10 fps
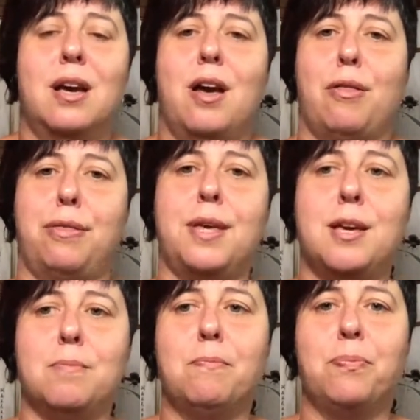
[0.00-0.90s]

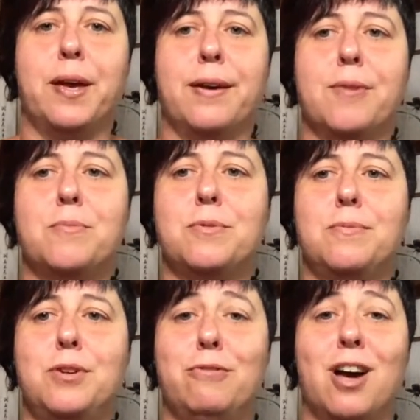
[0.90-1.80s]
theme,
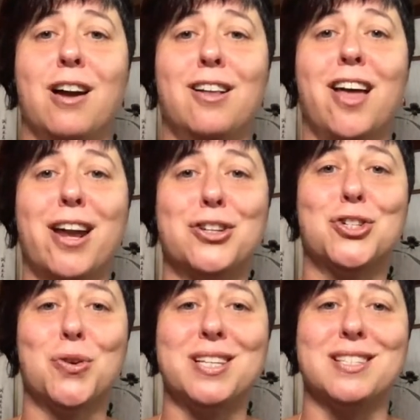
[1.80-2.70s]
you've got a lot of
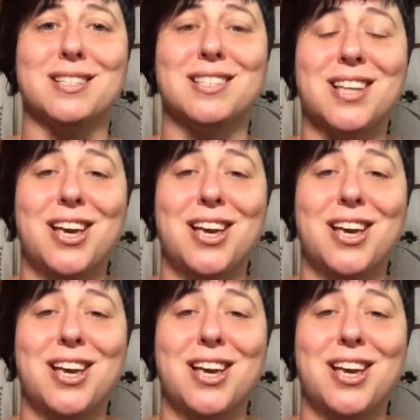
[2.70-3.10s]
choices.